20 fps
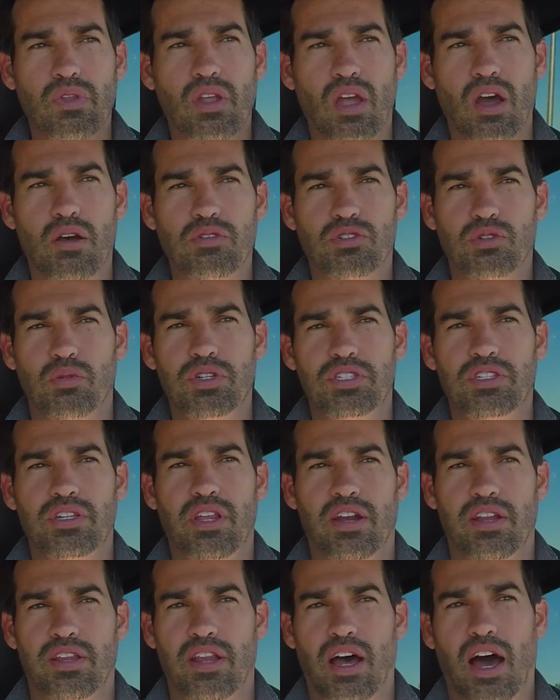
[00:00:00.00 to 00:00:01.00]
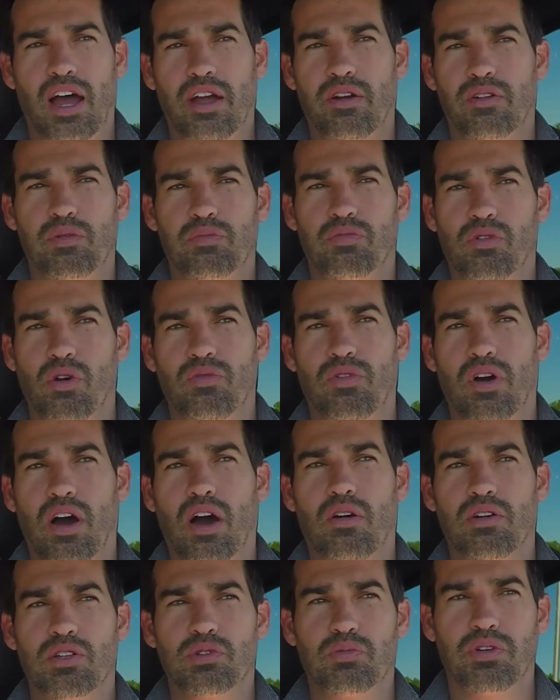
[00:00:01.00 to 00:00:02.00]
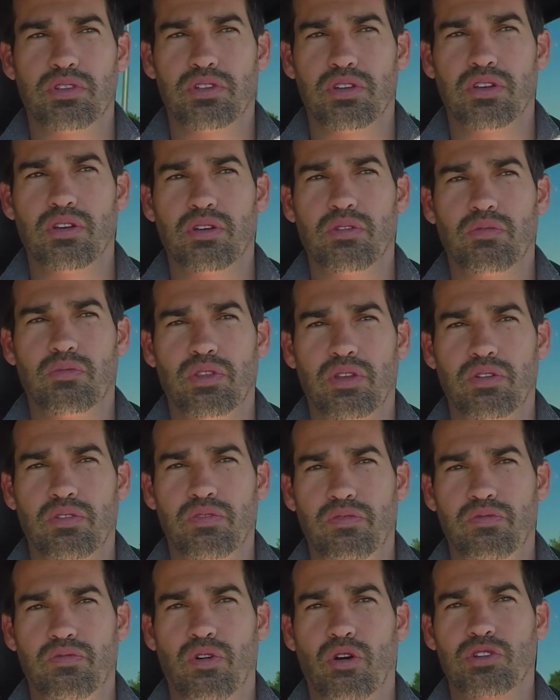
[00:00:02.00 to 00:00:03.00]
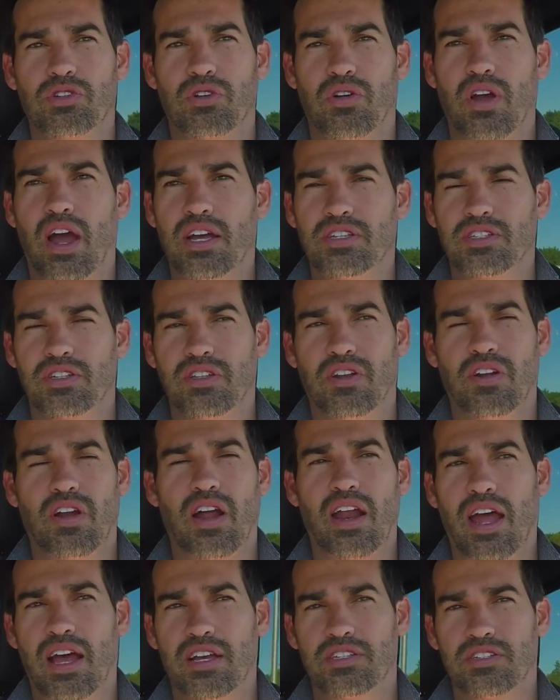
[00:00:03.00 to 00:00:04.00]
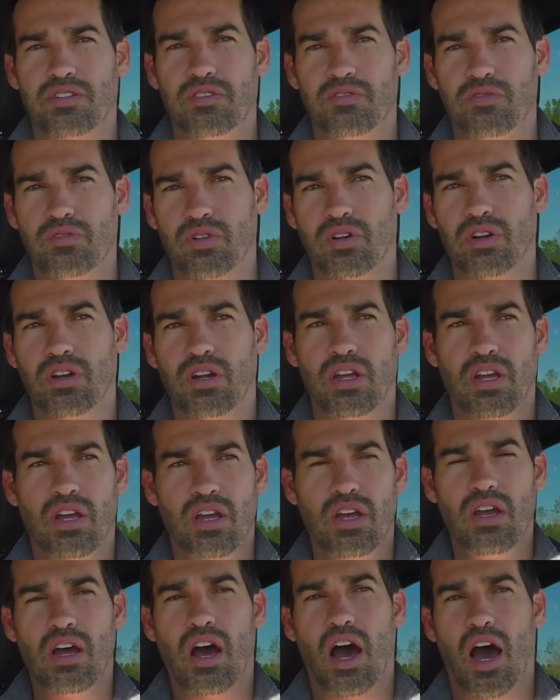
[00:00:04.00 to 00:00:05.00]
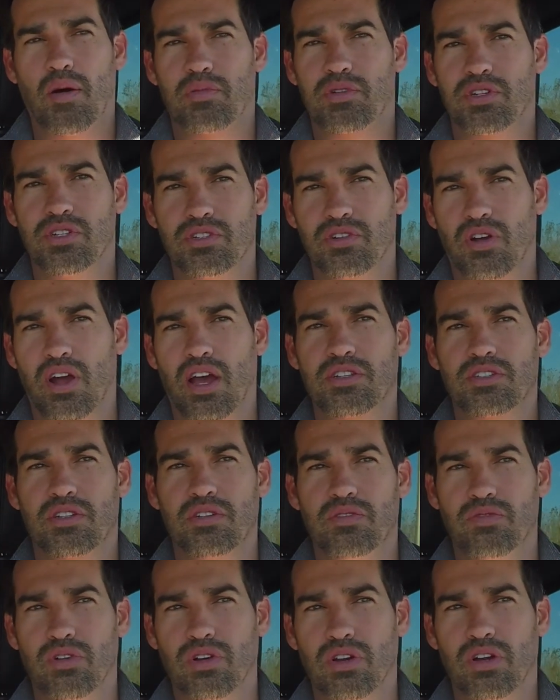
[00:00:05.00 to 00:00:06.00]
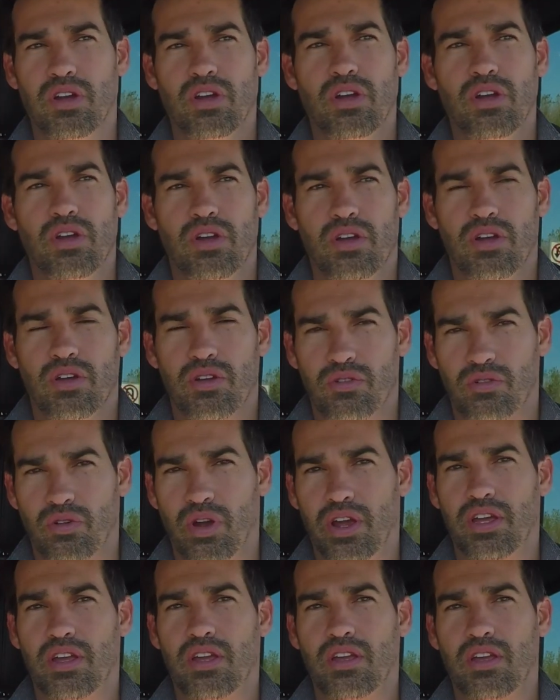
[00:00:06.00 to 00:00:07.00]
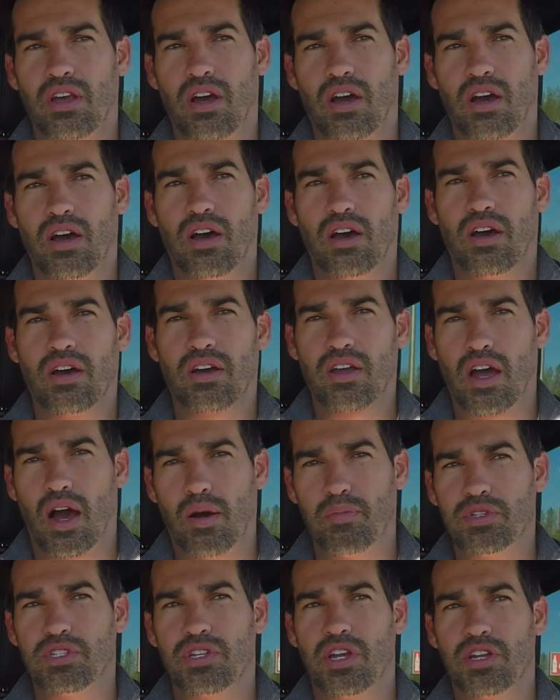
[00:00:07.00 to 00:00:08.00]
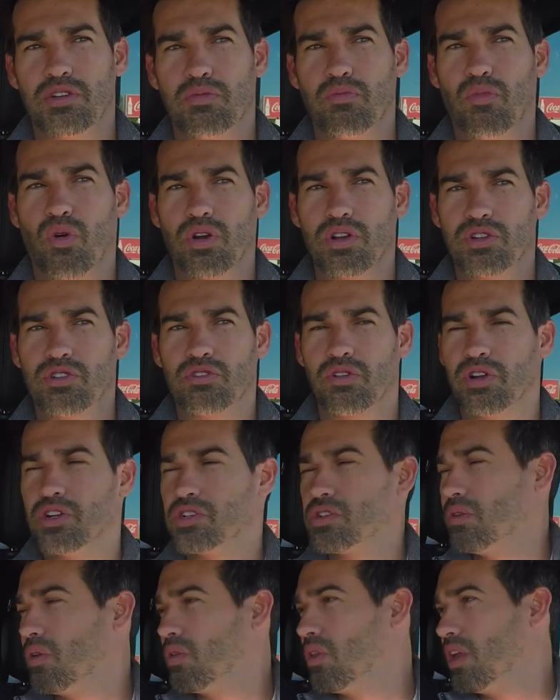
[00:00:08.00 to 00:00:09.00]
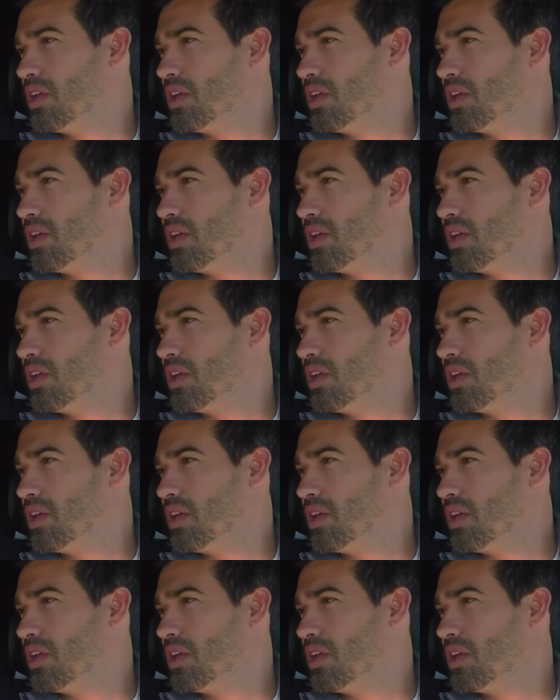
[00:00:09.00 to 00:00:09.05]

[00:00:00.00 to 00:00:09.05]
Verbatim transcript: Uh, so we see that in the hiring profile, and it's what the when the folks are asking. They're not asking for options; they're asking for great uh, compensation, more traditional